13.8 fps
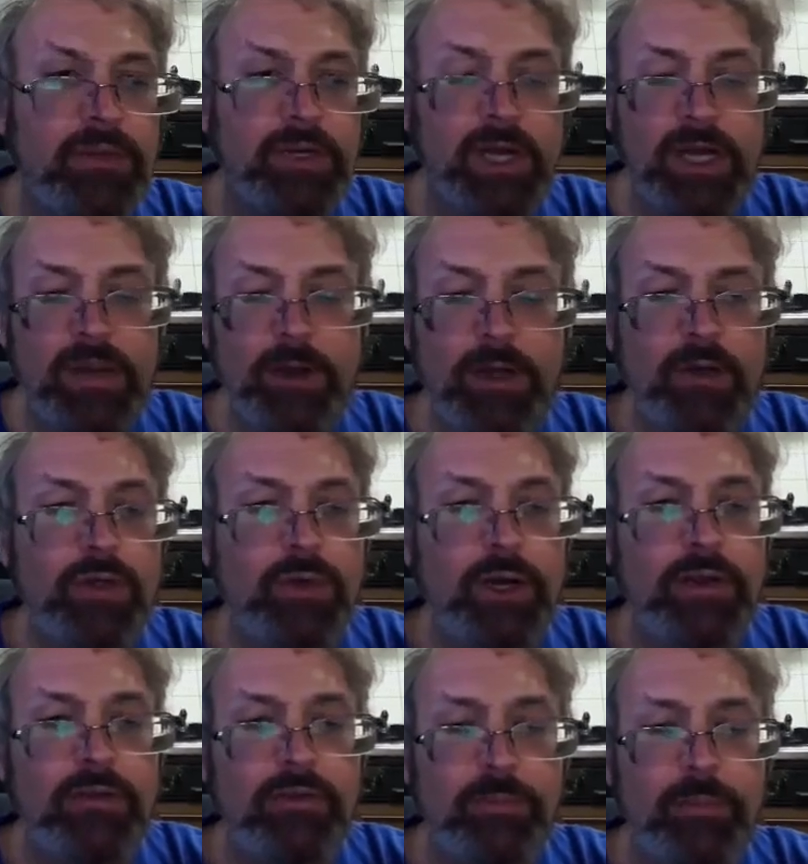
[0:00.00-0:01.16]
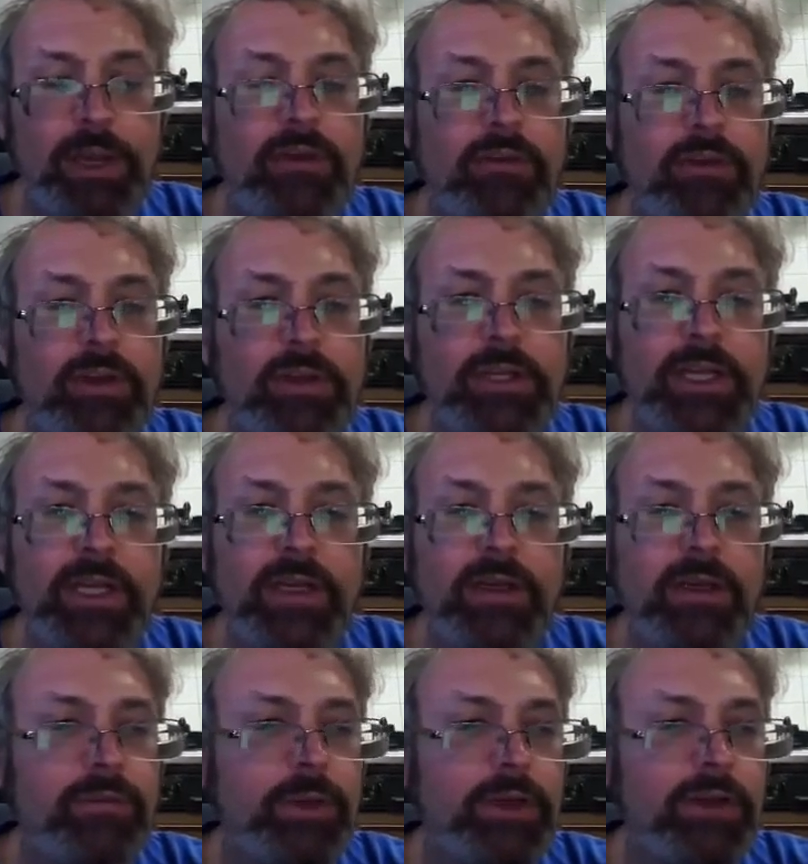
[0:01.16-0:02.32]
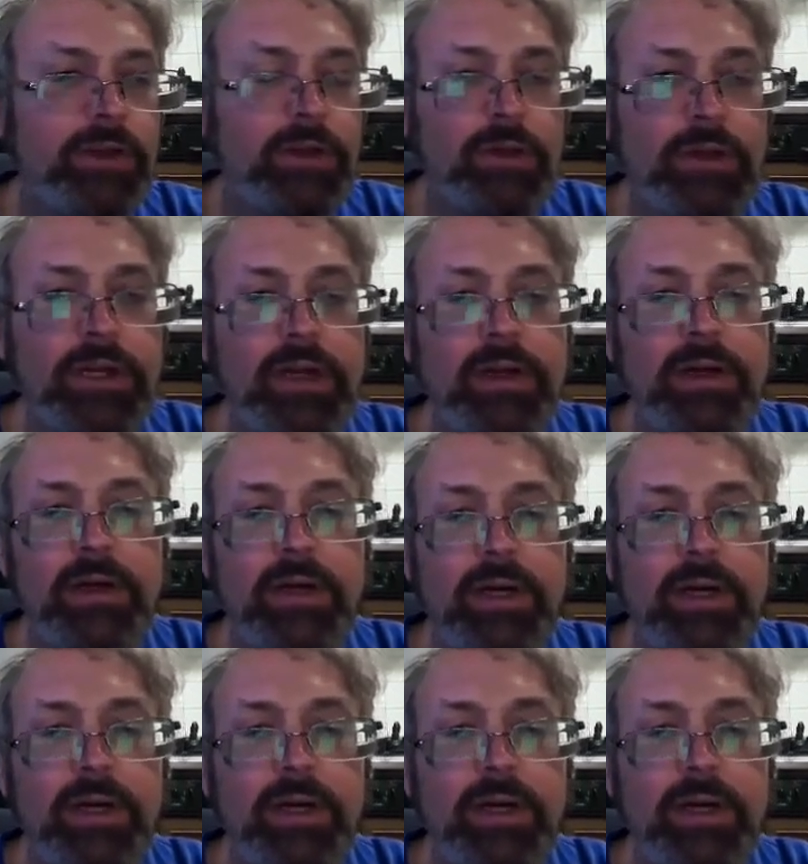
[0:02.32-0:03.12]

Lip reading: Kanibako directives basically, if we take a look here,